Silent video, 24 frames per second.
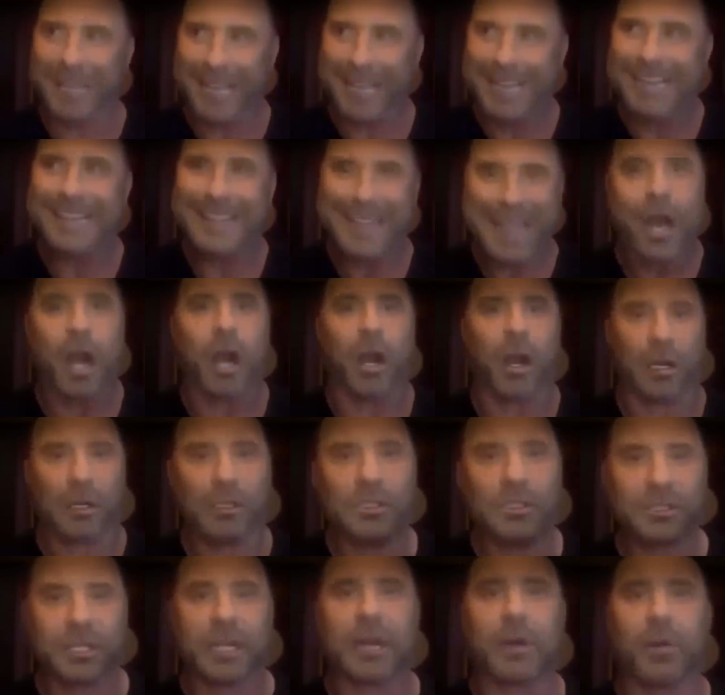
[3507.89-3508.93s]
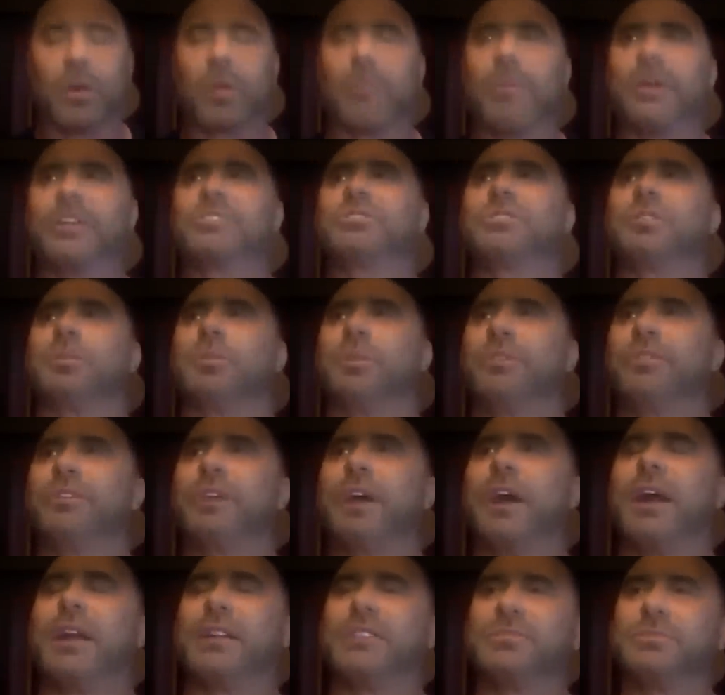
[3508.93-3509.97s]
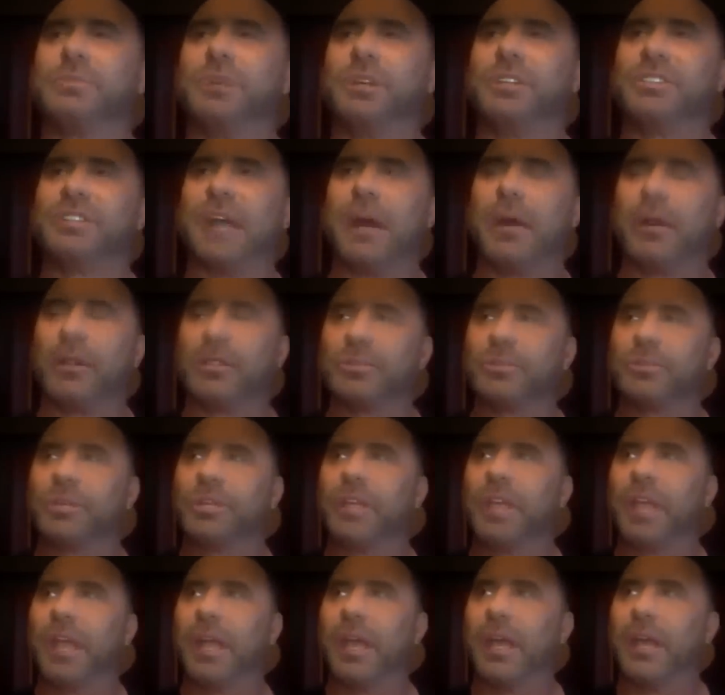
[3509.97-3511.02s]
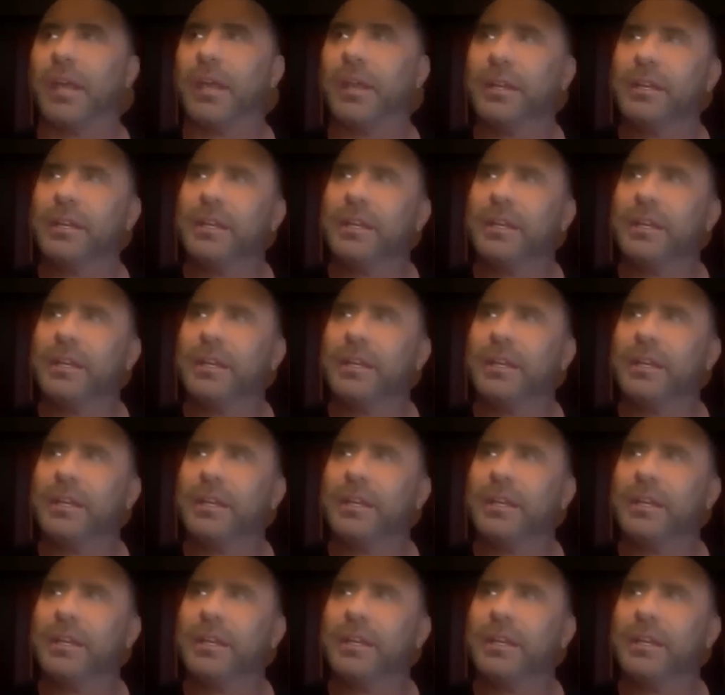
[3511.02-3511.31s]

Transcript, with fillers: in there that I want to make sure that we've got as much out as we can.